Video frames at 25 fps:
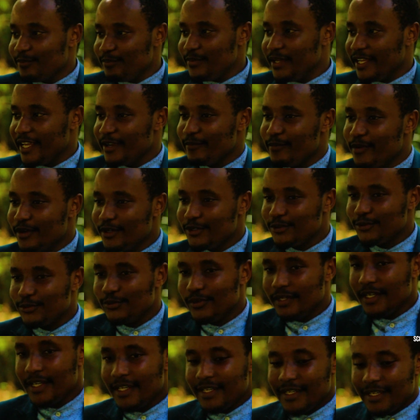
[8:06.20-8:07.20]
being able
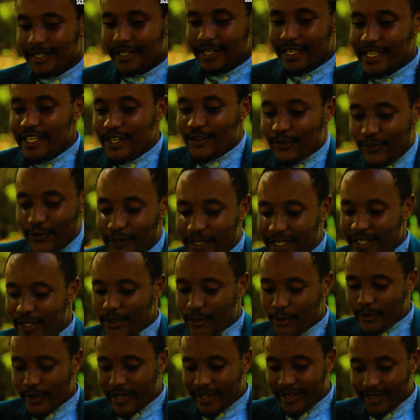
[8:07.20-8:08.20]
to in a
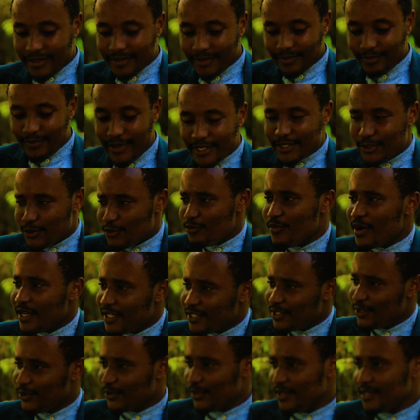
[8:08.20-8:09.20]
field where there's so
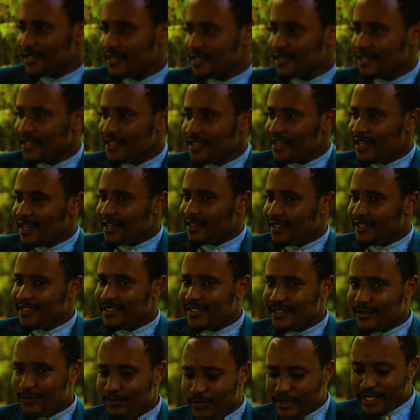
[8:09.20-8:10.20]
much noise, at
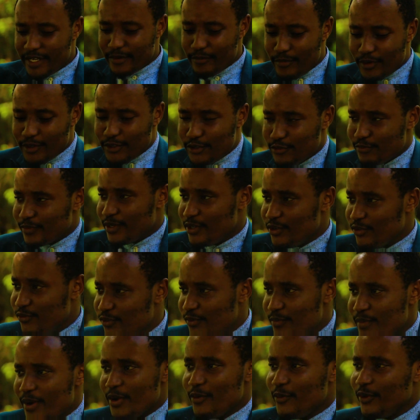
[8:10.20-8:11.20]
least being able to
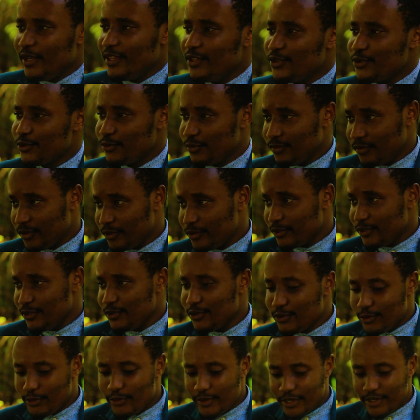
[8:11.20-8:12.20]
maneuver my way through. Because
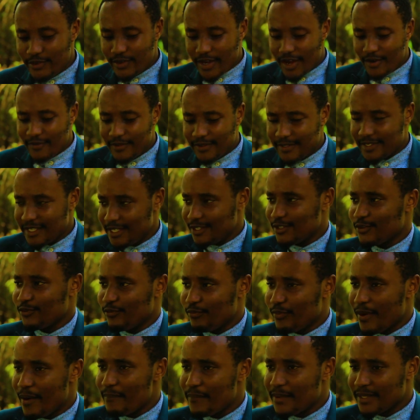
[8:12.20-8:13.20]
you know, when you have a sense
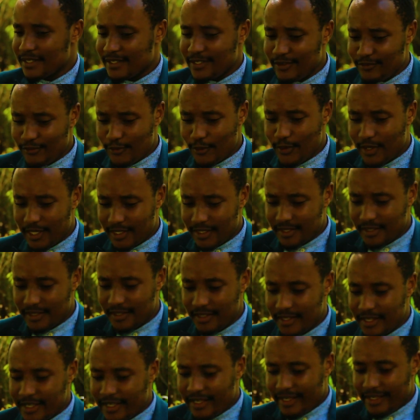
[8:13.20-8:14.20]
of purpose and
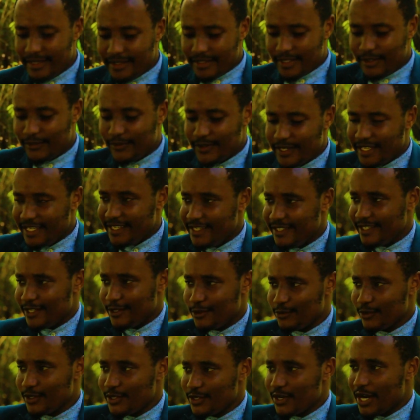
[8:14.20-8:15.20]
focus, it's even easier
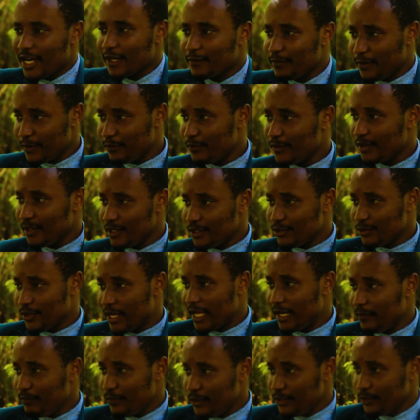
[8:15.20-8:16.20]
to attract people to
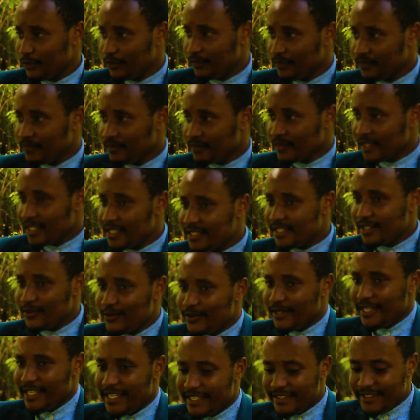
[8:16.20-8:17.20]
help you. It's
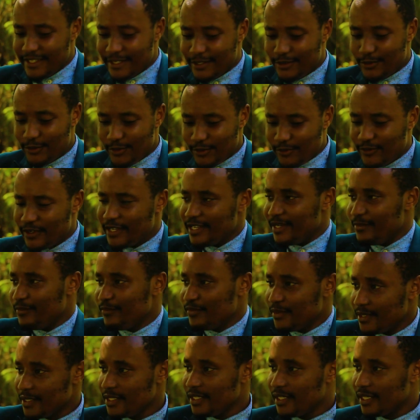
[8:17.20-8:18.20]
even easier to
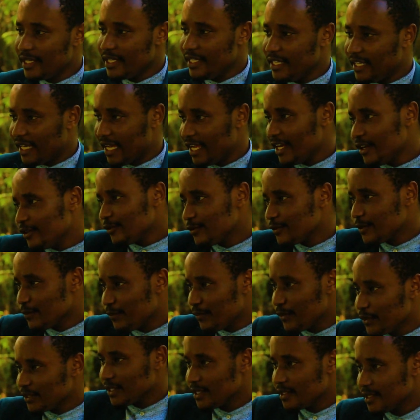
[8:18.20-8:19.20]
even seek any kind of
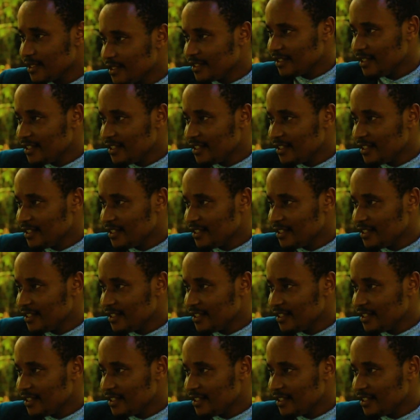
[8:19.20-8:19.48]
support.